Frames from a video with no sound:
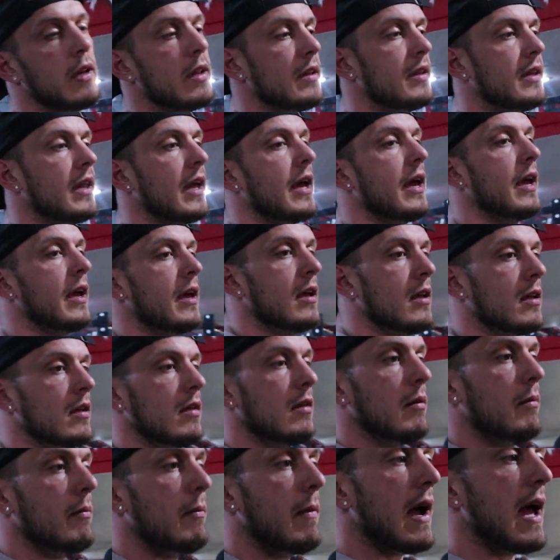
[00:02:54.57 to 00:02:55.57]
of the day,
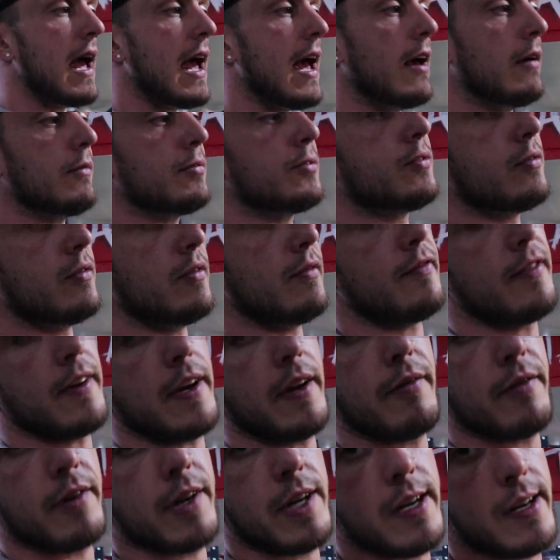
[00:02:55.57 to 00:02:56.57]
my absolute
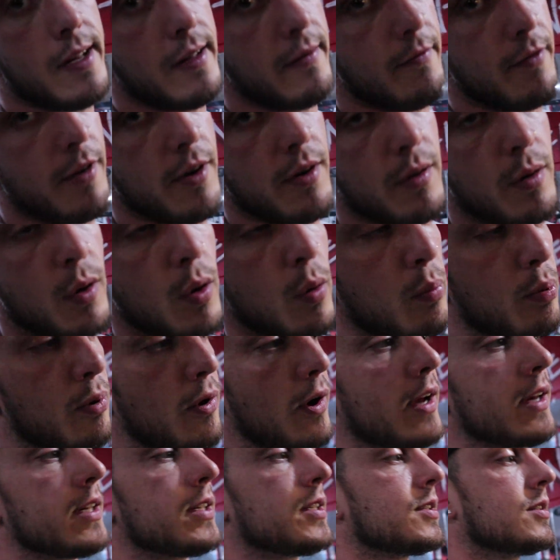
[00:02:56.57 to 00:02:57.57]
favorite, vertical
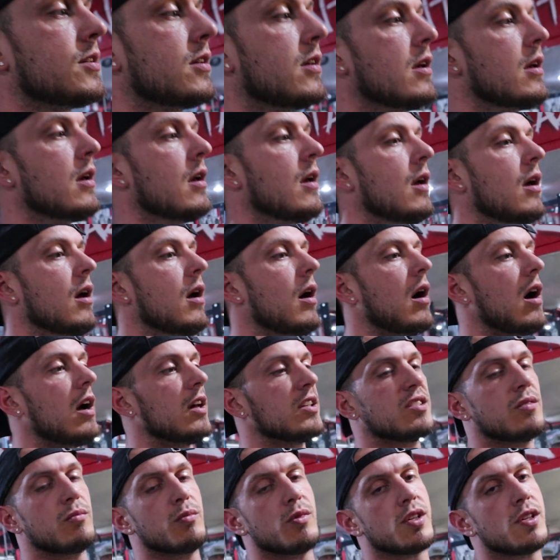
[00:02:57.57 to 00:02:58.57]
press.
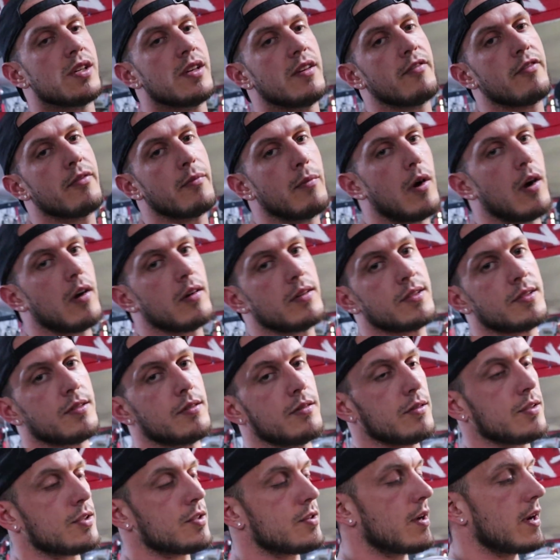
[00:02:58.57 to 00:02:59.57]
Awesome machine from
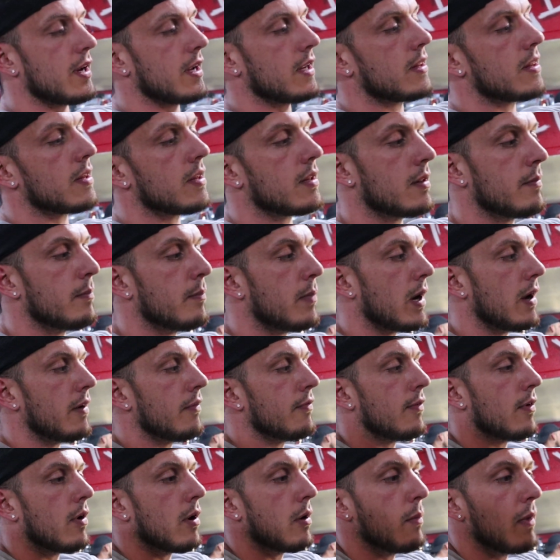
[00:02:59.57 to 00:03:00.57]
Arsenal Strength, by
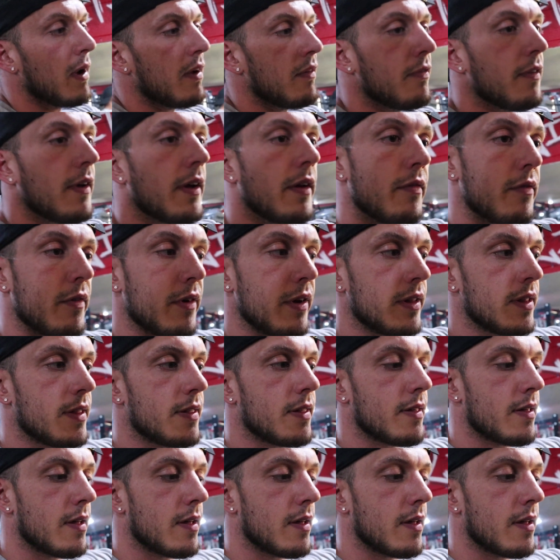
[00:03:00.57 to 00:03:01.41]
far my favorite.